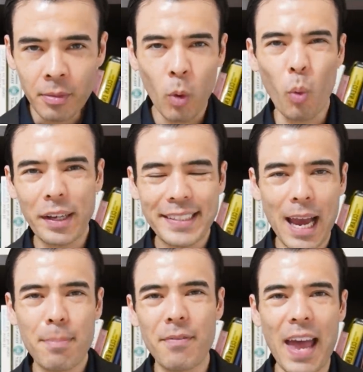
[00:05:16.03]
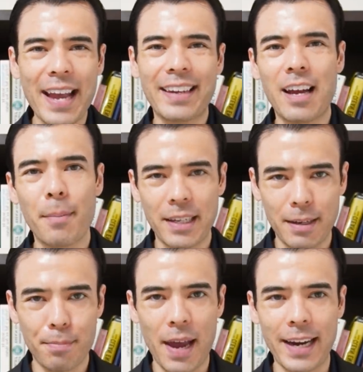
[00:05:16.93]
what type of economic
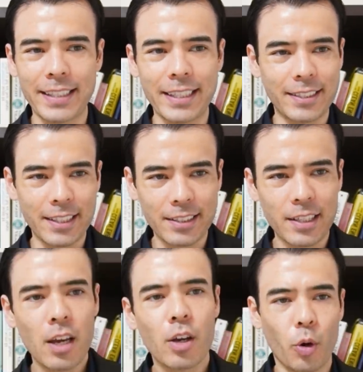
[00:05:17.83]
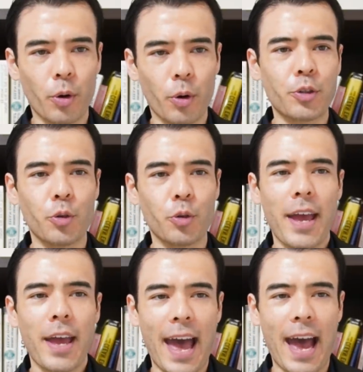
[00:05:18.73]
impact is this going to
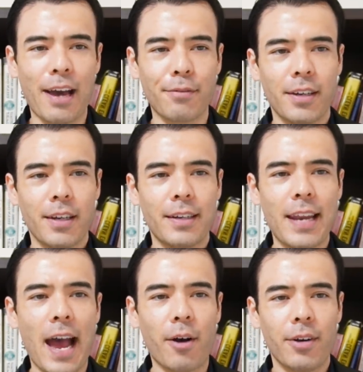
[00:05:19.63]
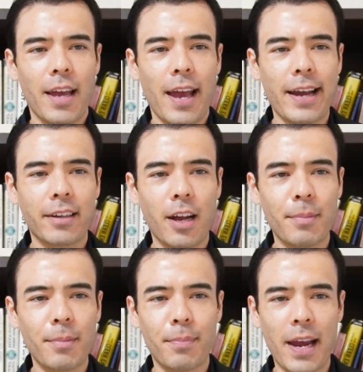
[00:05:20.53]
have? Now,
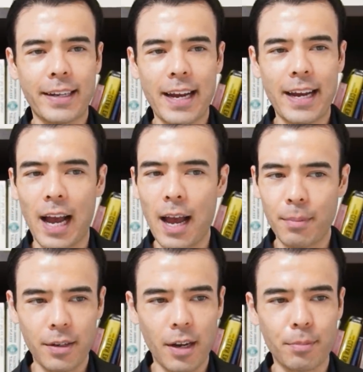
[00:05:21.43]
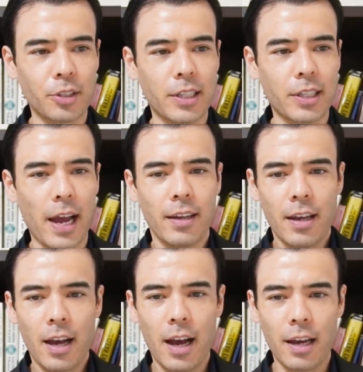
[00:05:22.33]
economic impact, guys, I'm a numbers guy.
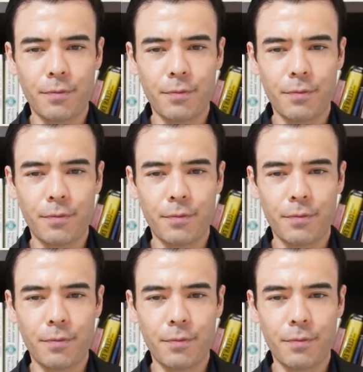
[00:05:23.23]
The